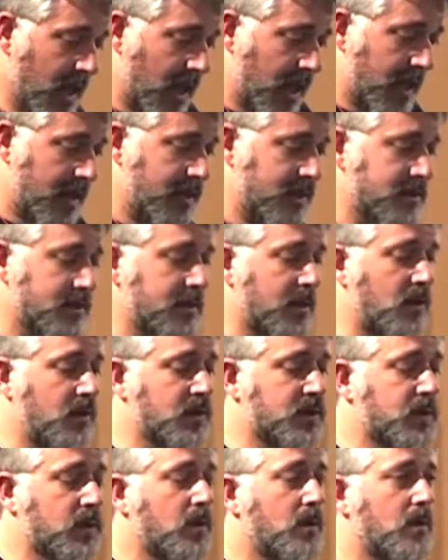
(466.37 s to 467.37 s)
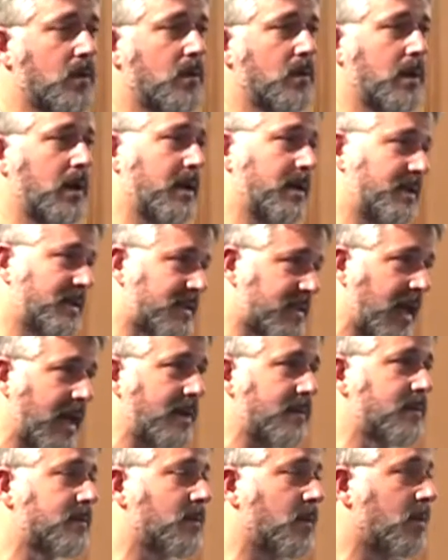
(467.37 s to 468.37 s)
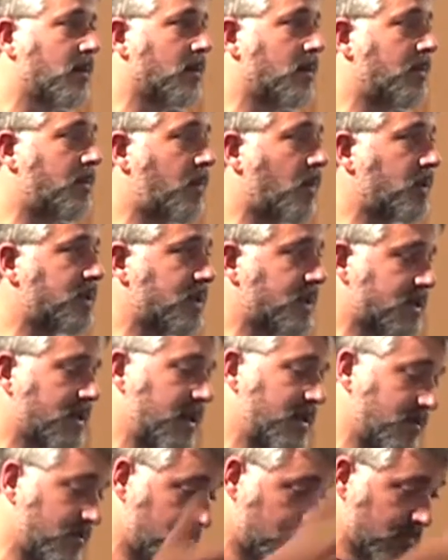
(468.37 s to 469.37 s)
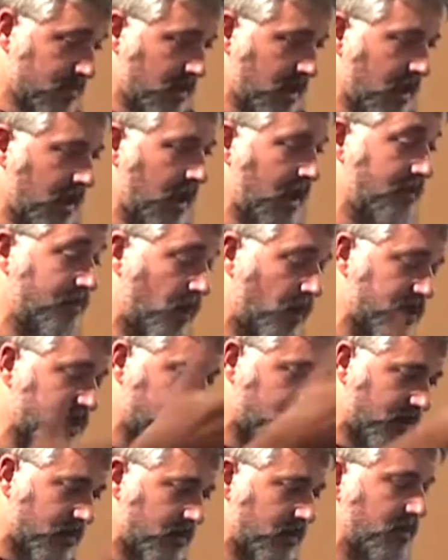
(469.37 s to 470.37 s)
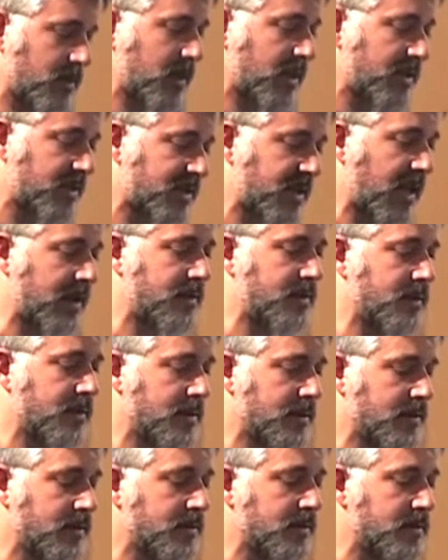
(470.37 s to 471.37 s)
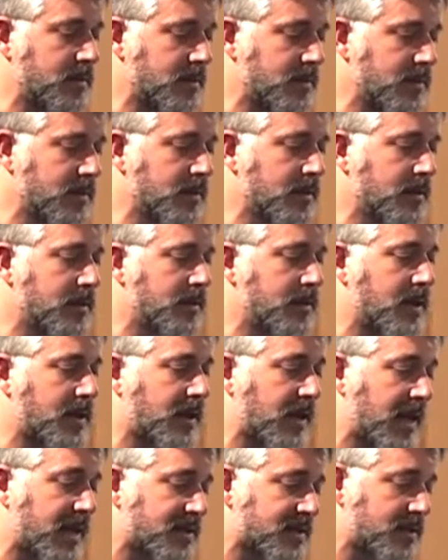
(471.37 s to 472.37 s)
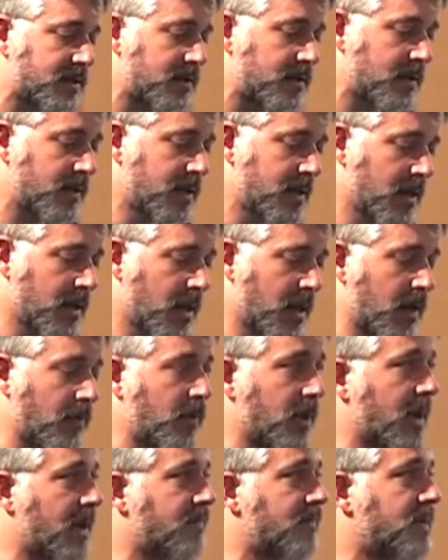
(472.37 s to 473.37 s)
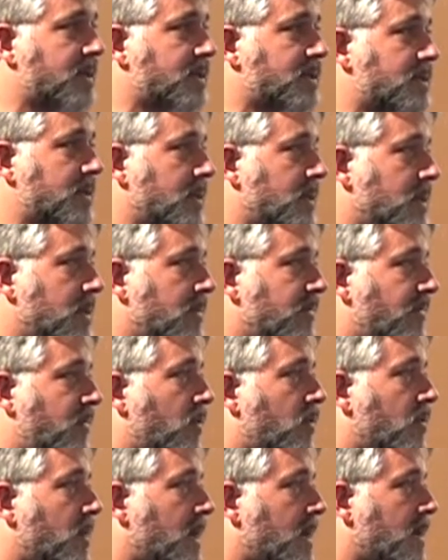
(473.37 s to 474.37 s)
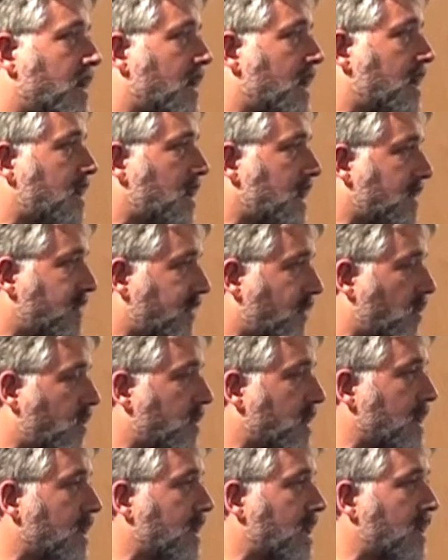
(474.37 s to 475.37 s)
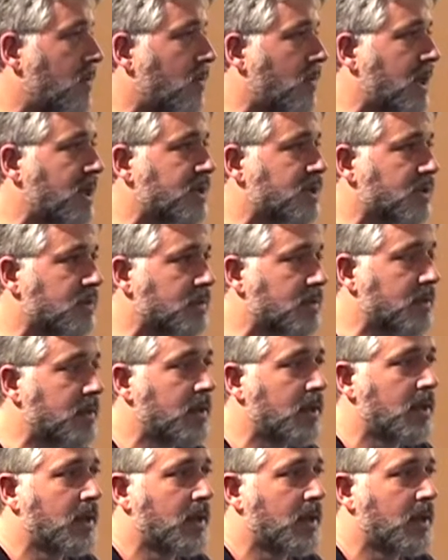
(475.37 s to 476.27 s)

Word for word: And also inside of uh, the project there, project or inside the, cluster, we have this uh, formal and informal education